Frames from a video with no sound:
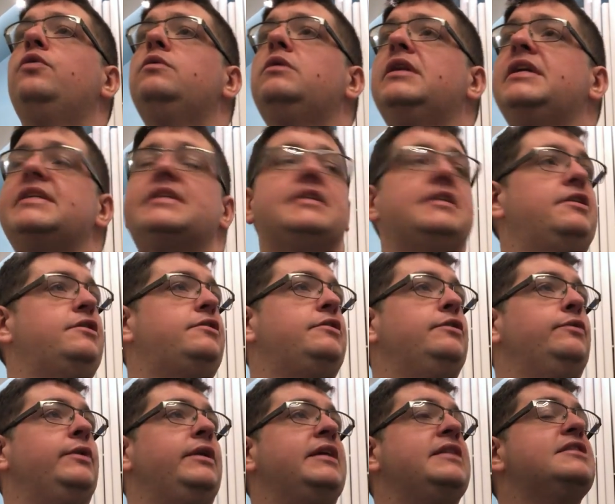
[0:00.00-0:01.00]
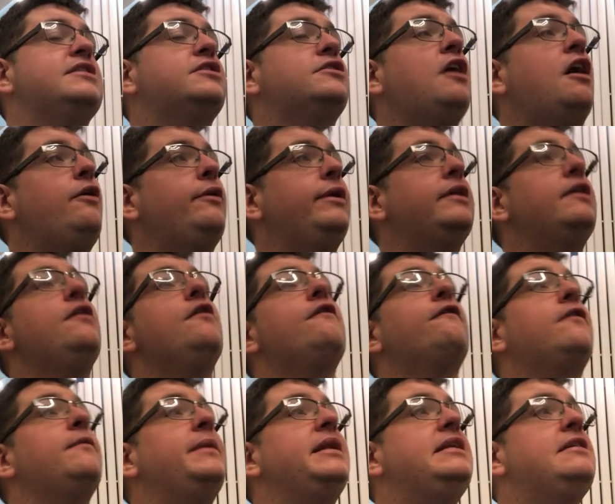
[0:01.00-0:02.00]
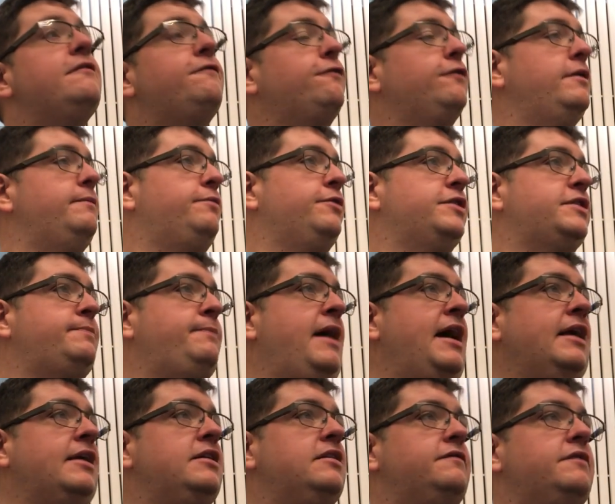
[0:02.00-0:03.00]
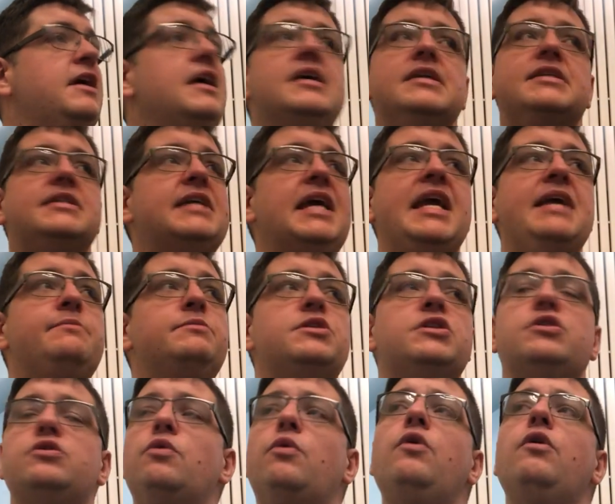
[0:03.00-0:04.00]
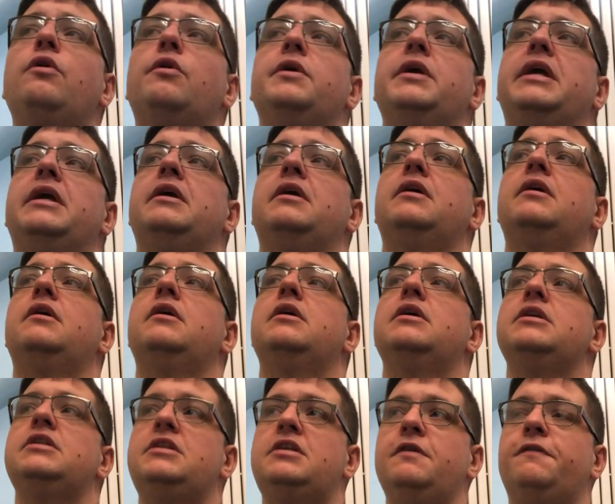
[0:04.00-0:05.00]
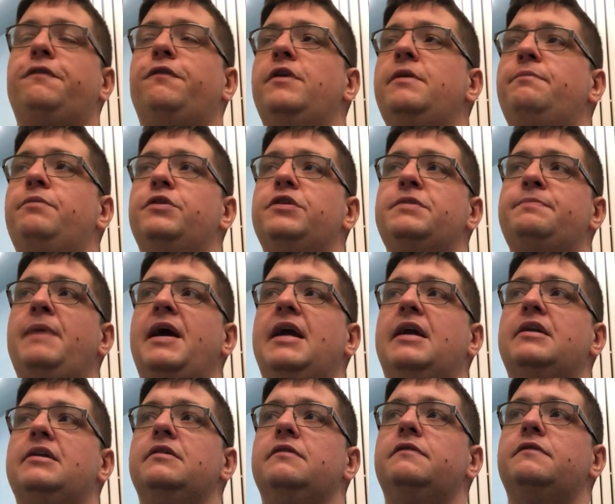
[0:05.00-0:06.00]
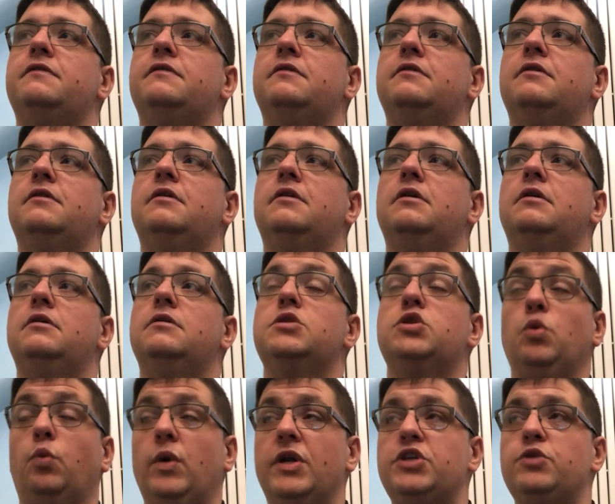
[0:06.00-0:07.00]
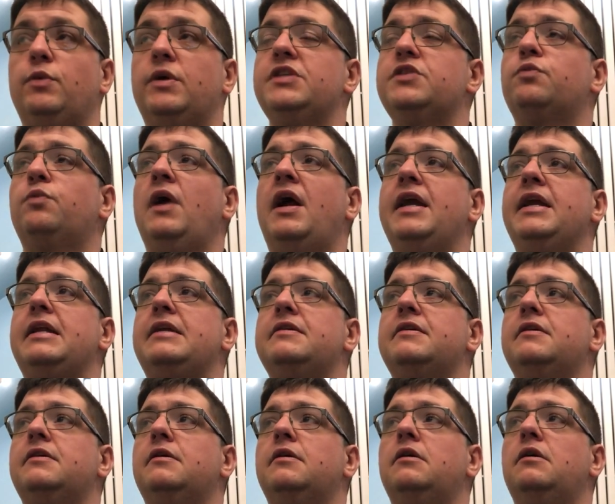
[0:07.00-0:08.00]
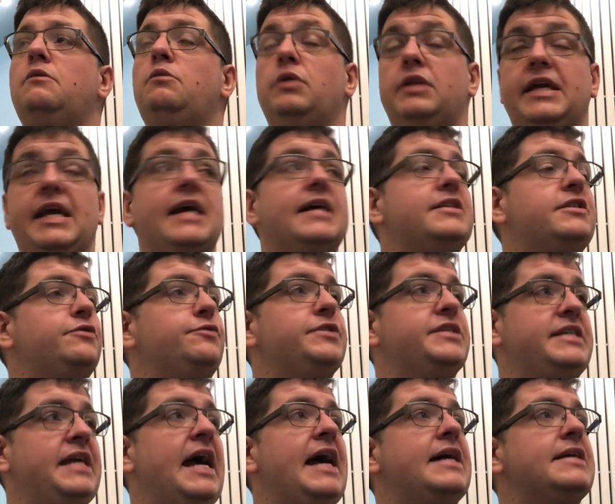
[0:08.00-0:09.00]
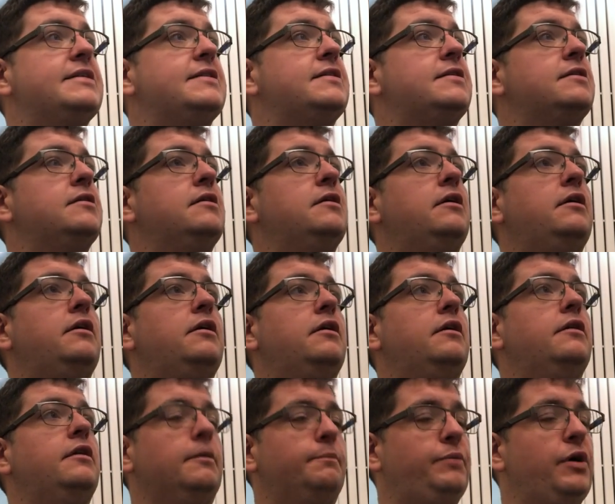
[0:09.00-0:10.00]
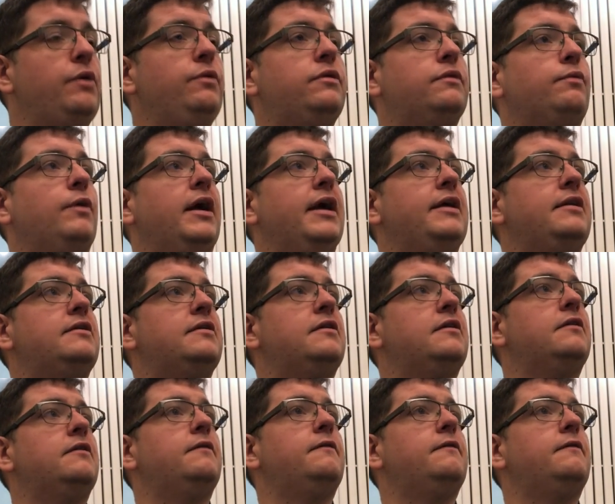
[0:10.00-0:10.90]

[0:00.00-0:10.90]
who listened to it and saw it from a different perspective. Same story, different perspective. So, which one's right? Well, the answer is yes. They're both right.